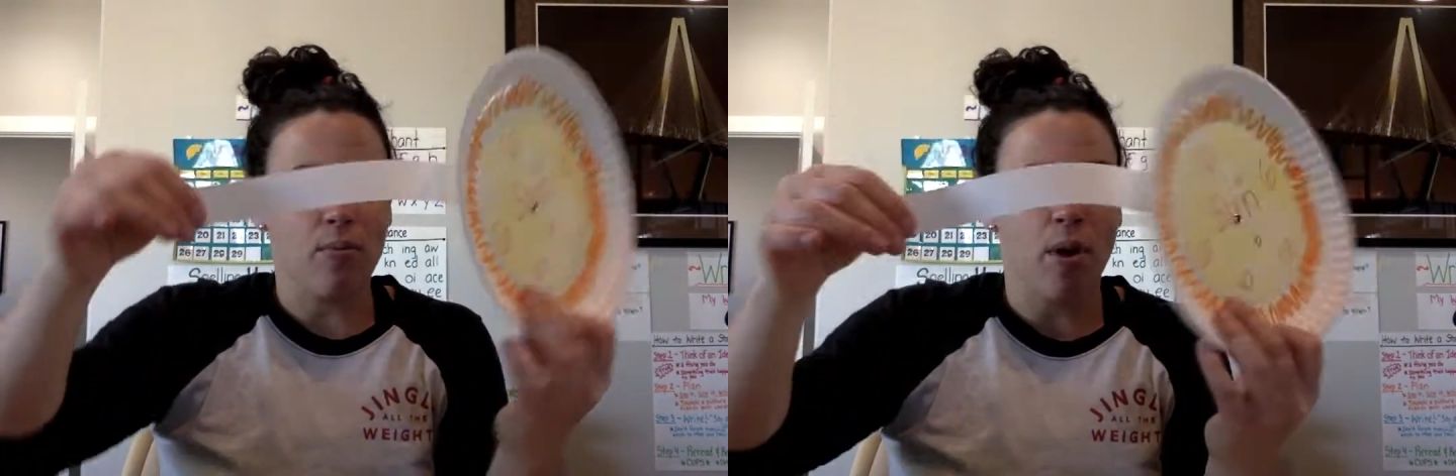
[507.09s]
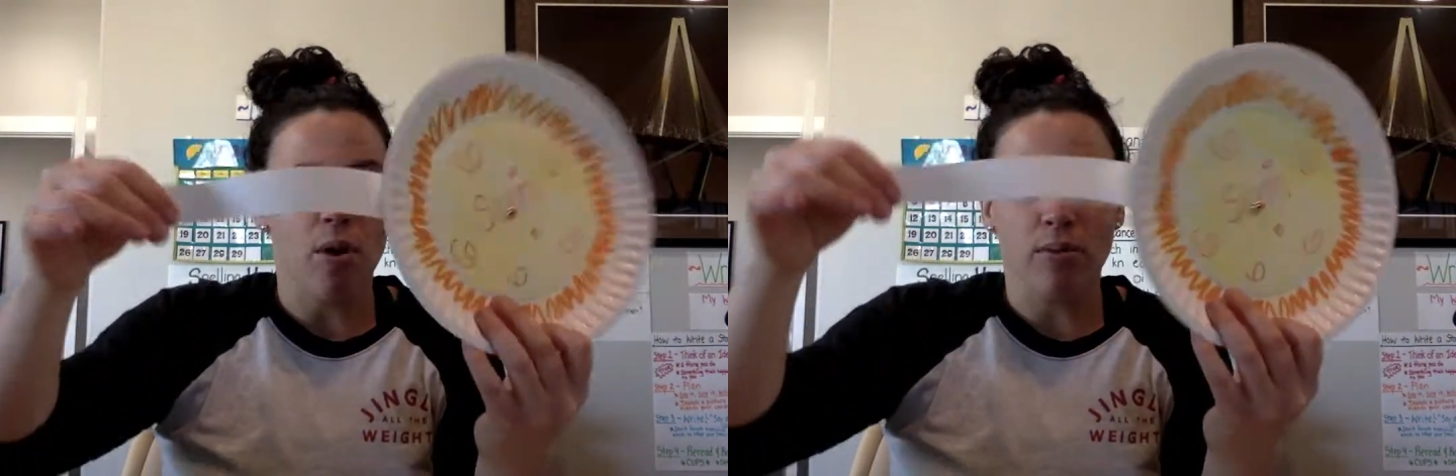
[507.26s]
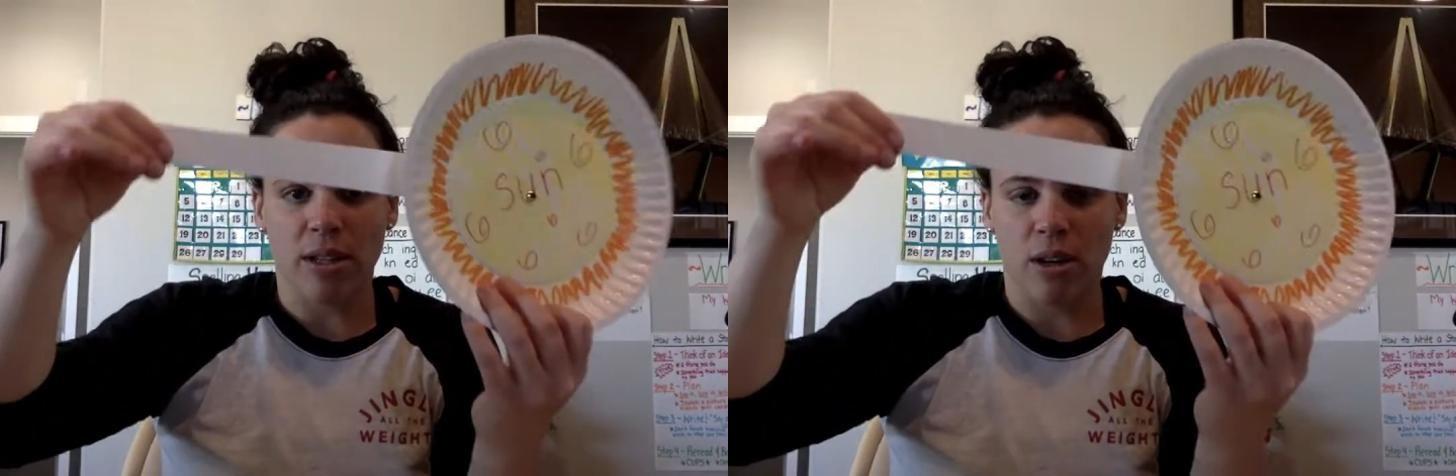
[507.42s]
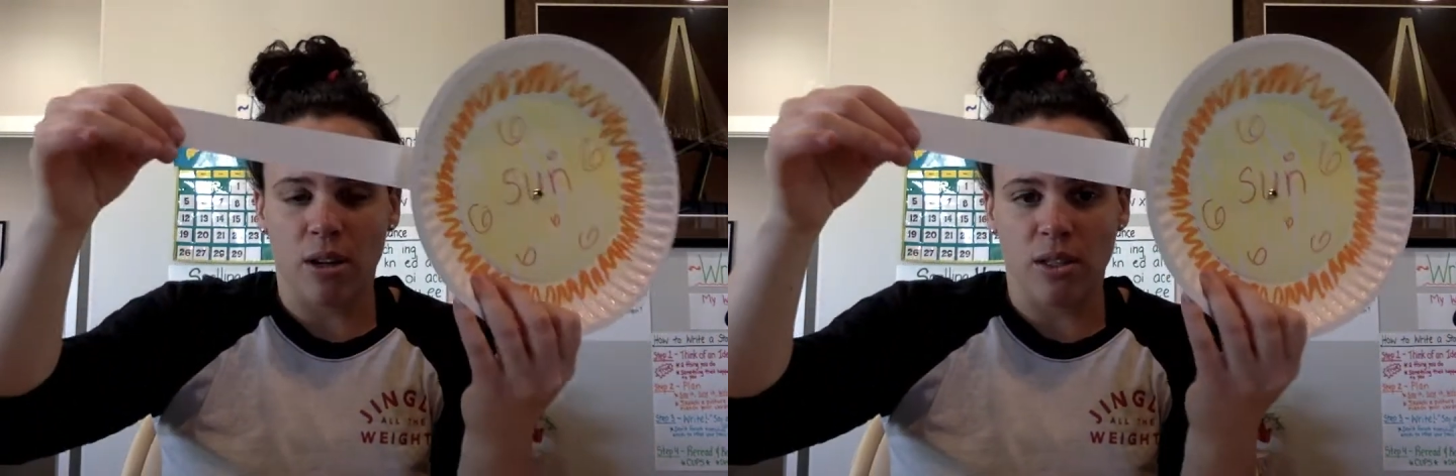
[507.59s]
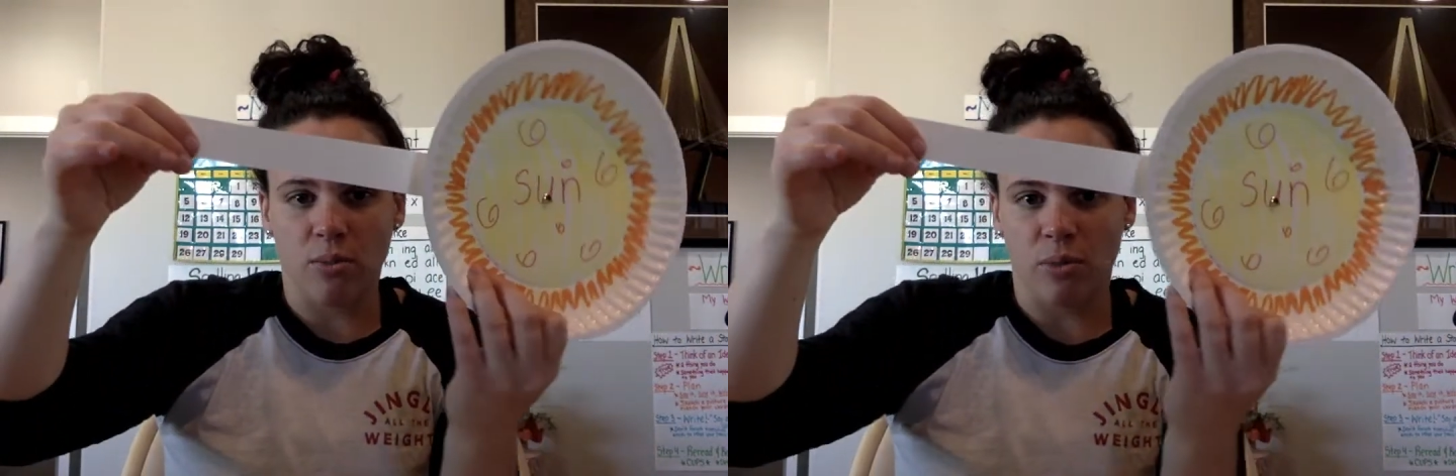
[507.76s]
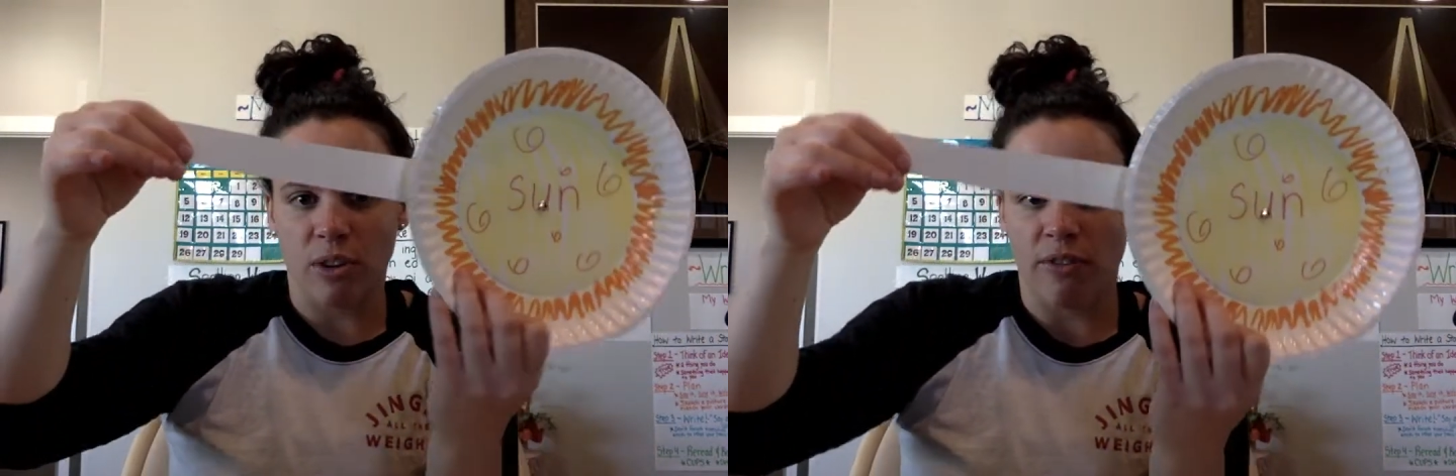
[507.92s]

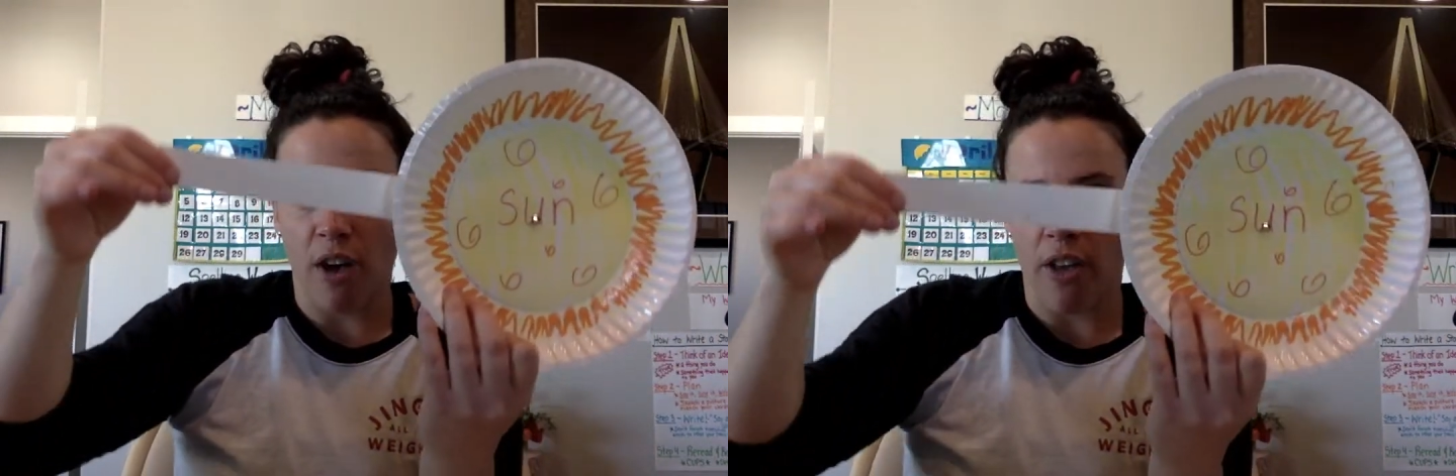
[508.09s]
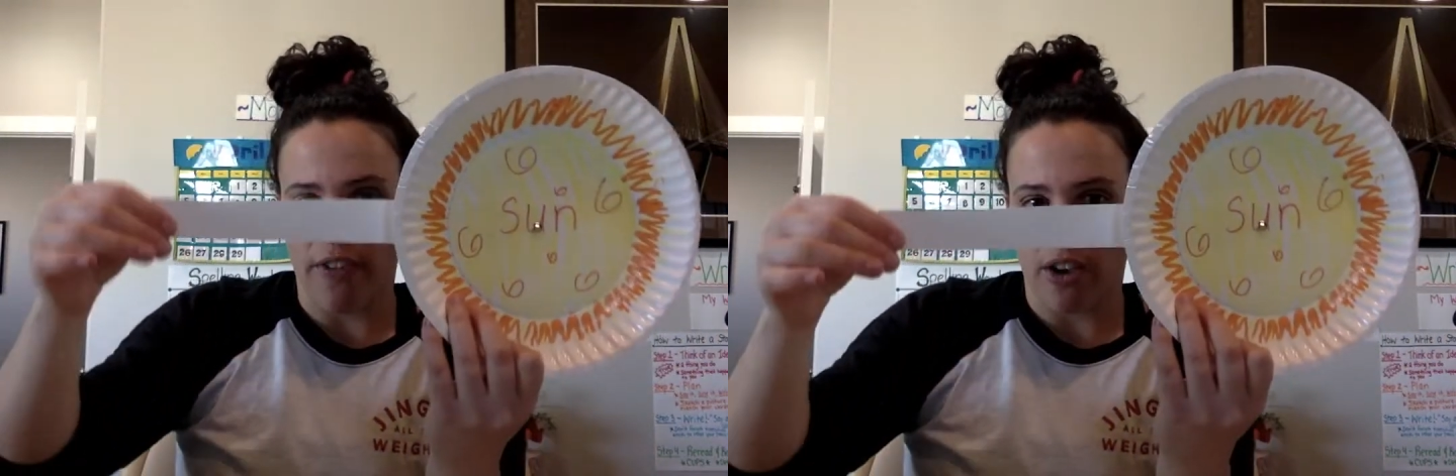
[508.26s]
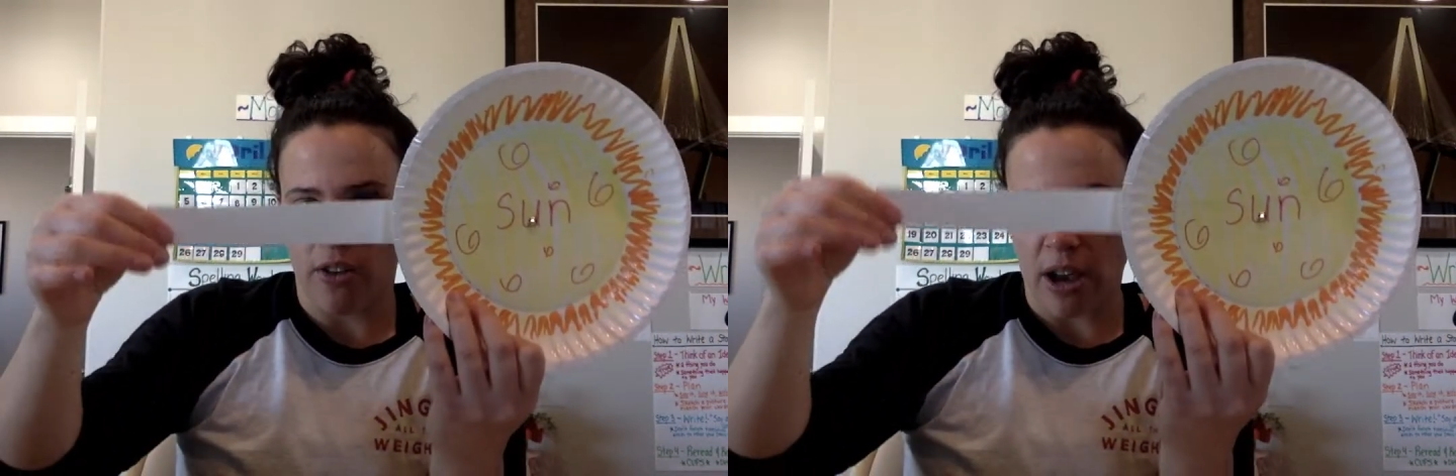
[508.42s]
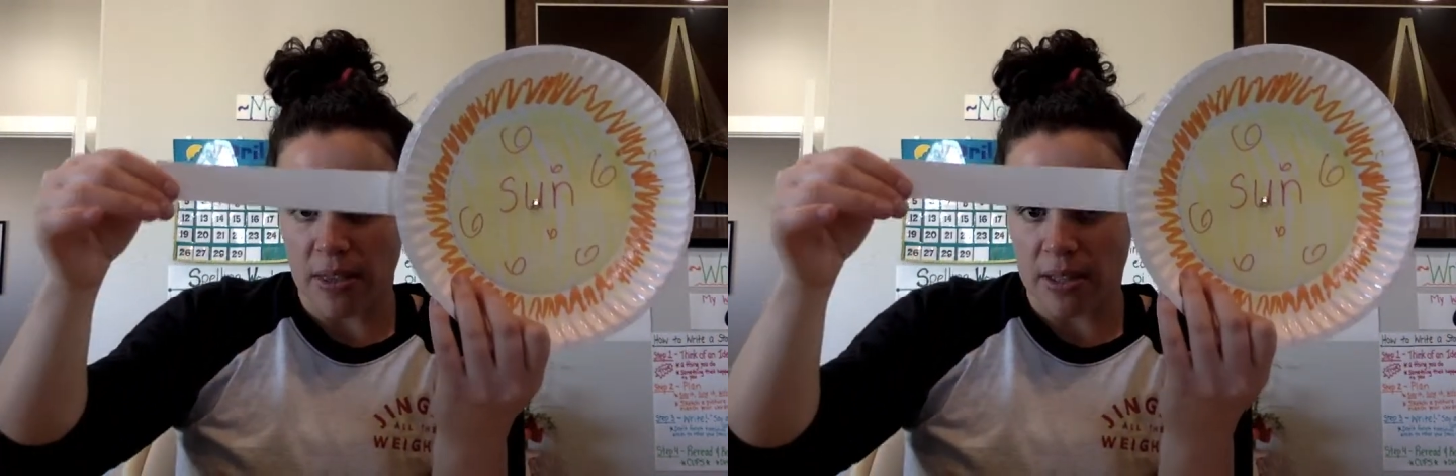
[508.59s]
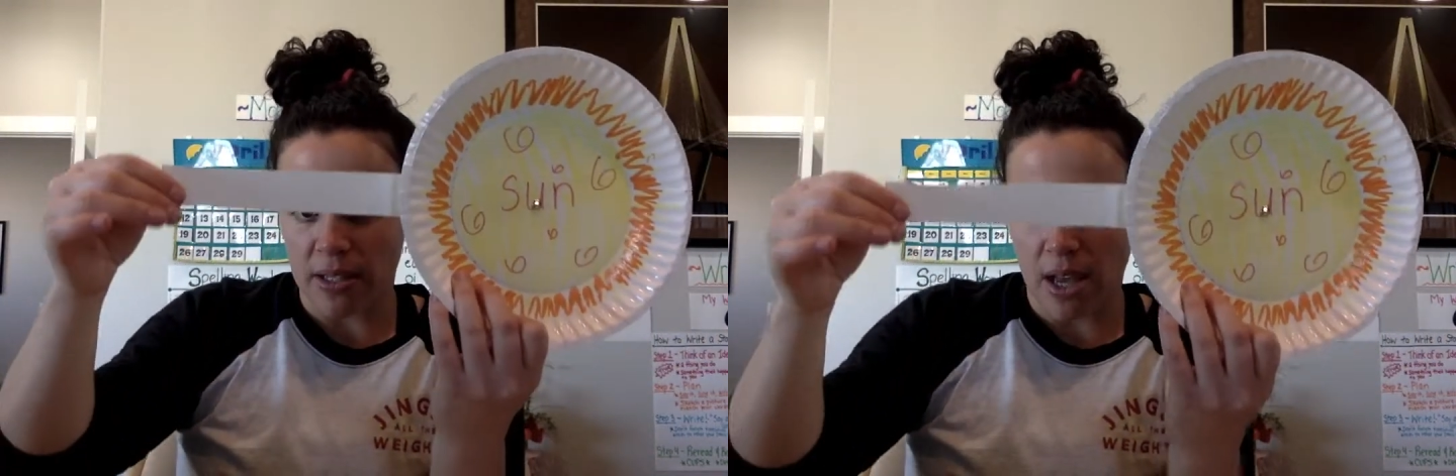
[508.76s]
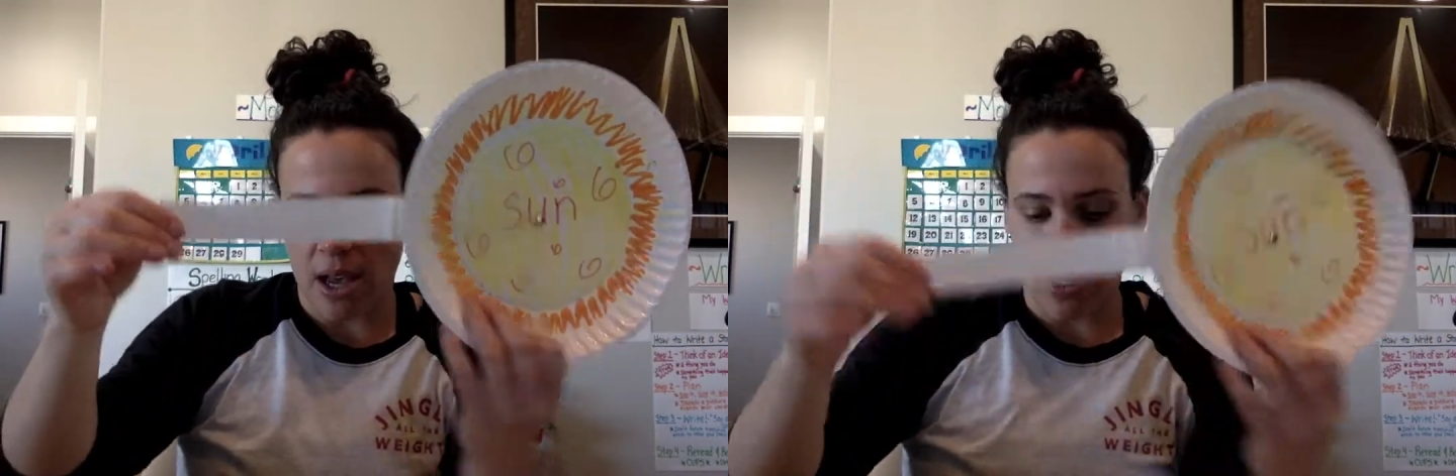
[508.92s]
revolving around the
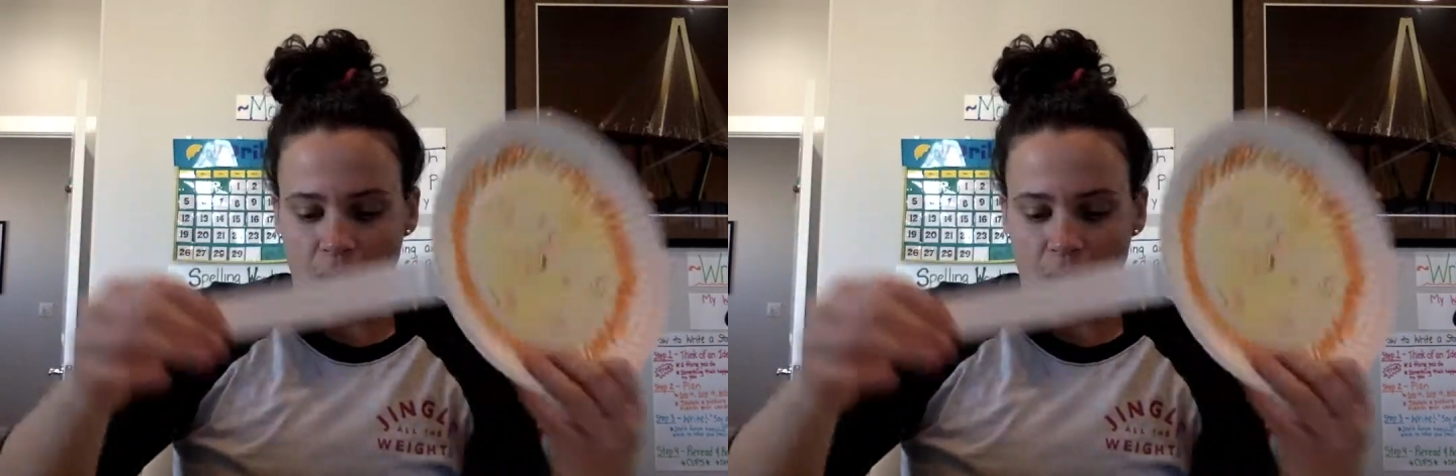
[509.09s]
sun.